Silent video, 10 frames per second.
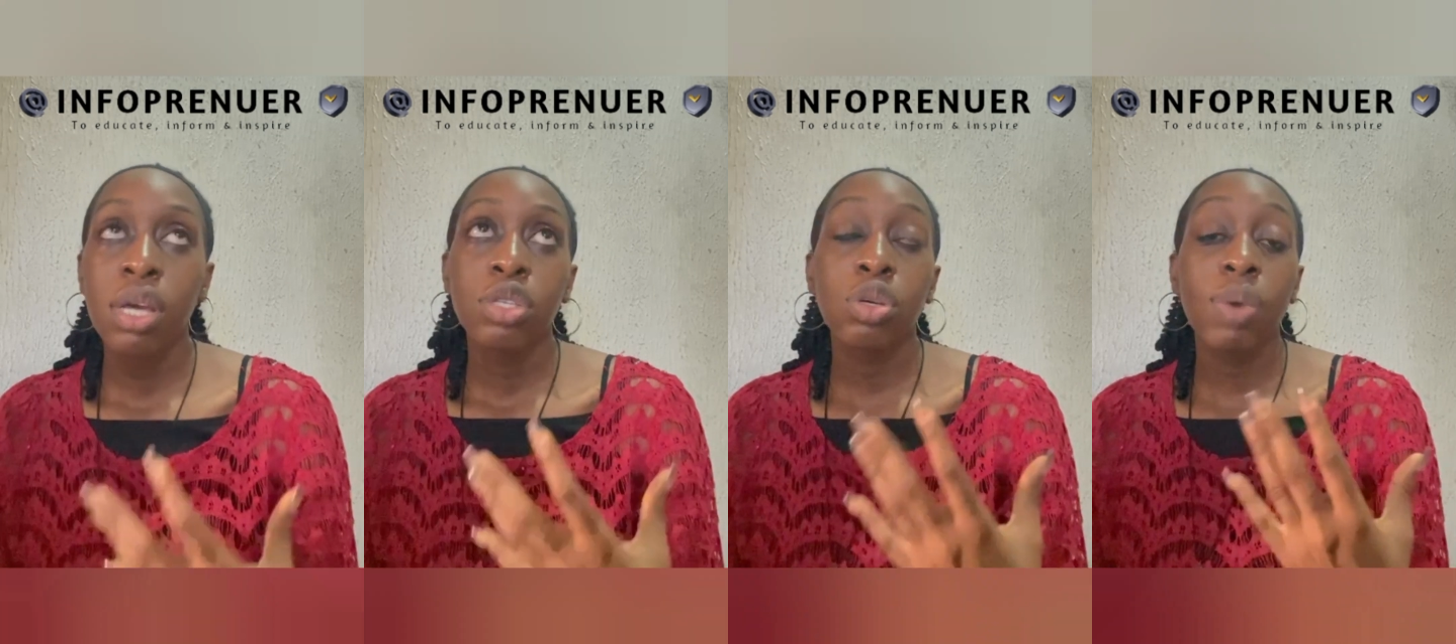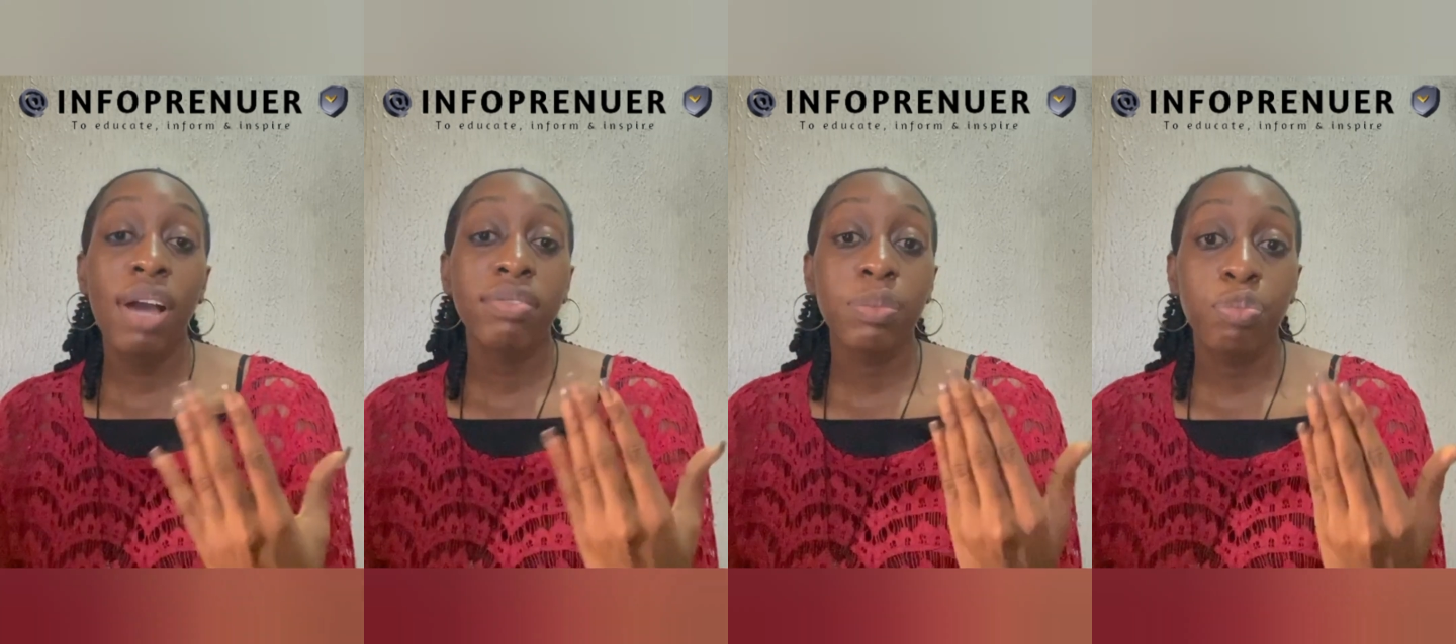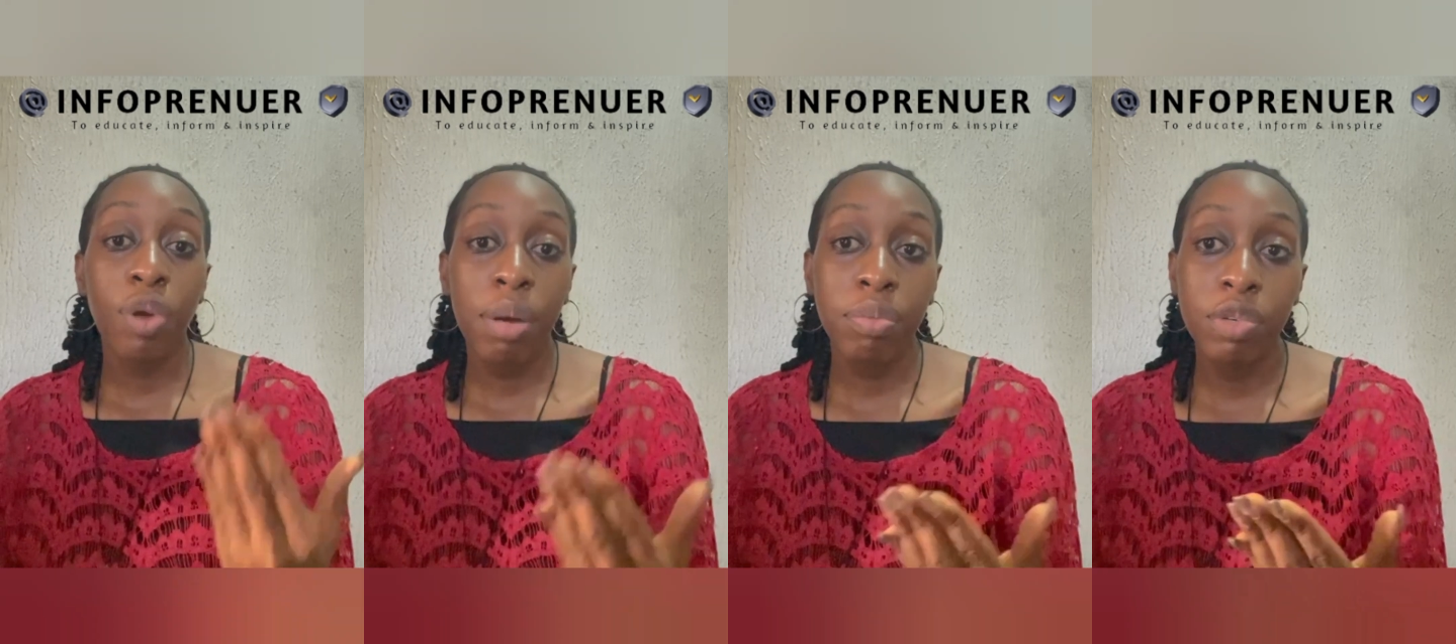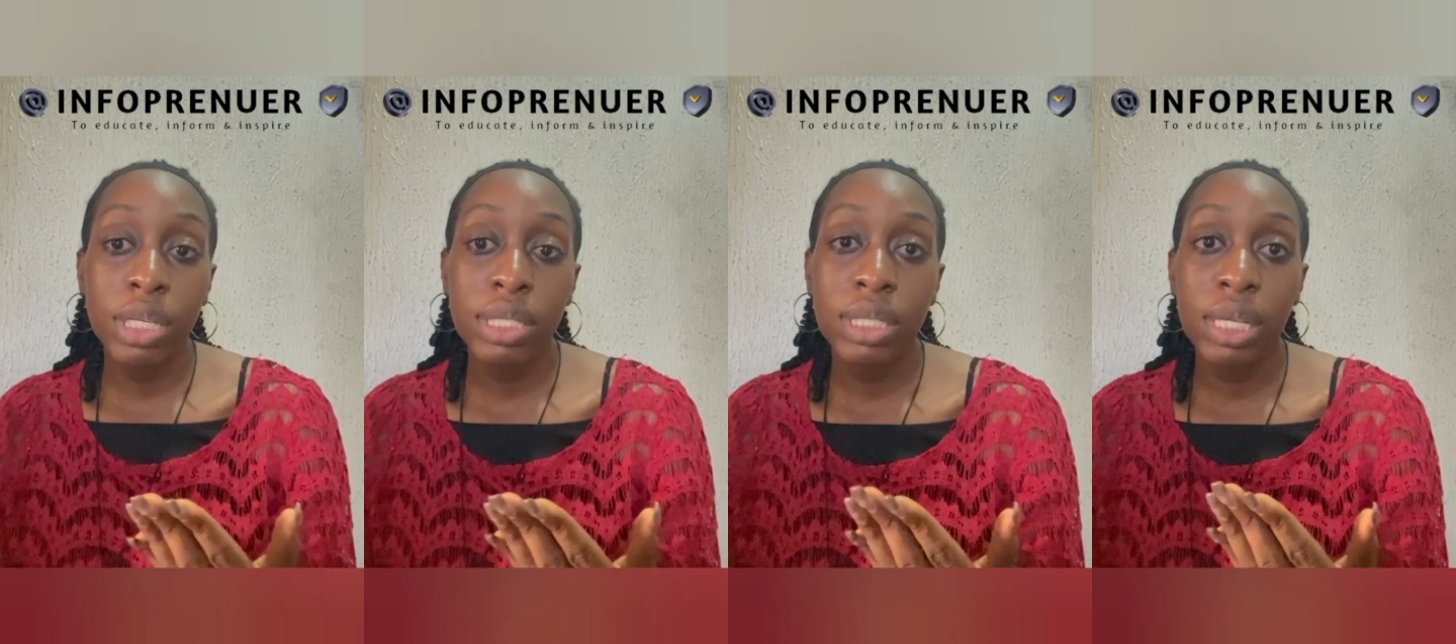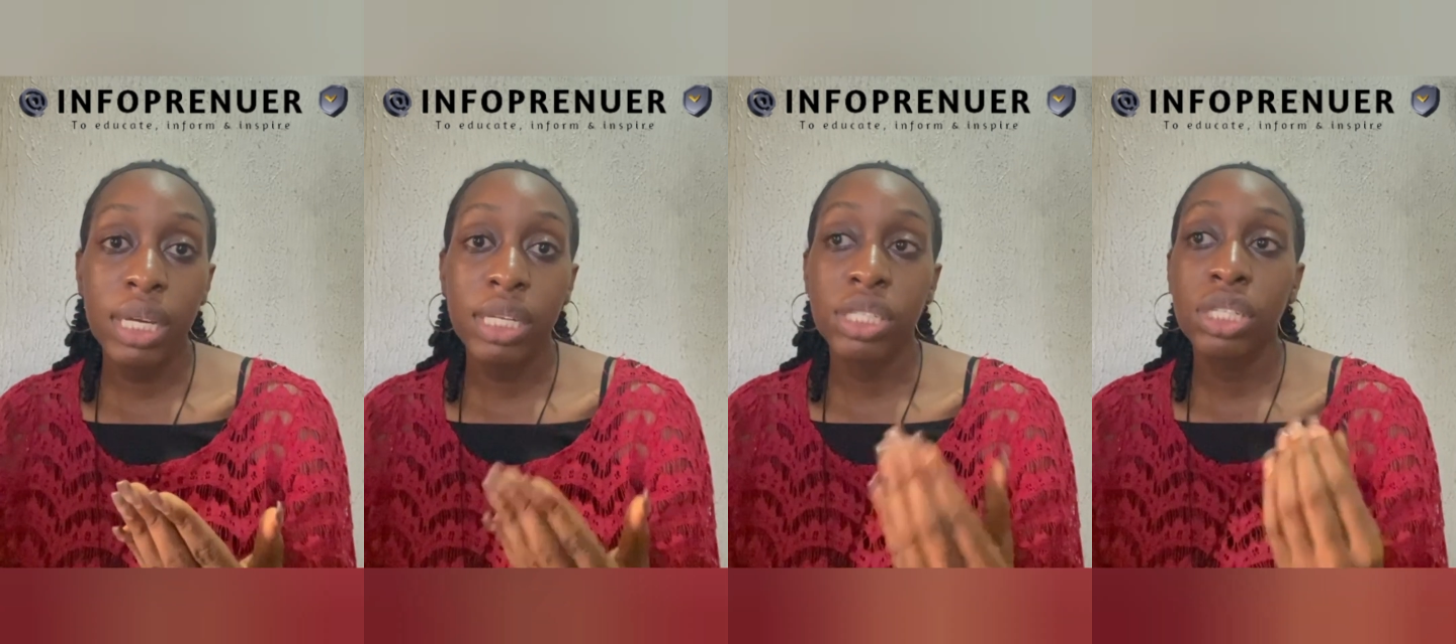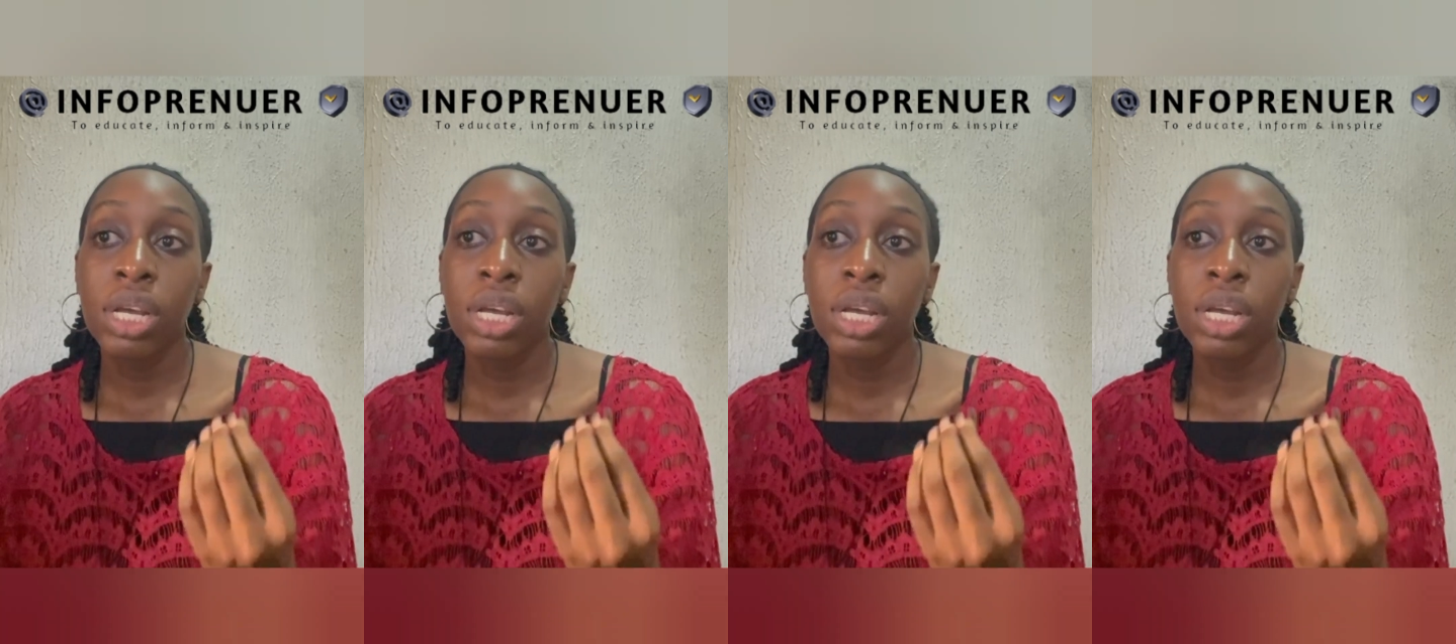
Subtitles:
So we have the primary stage,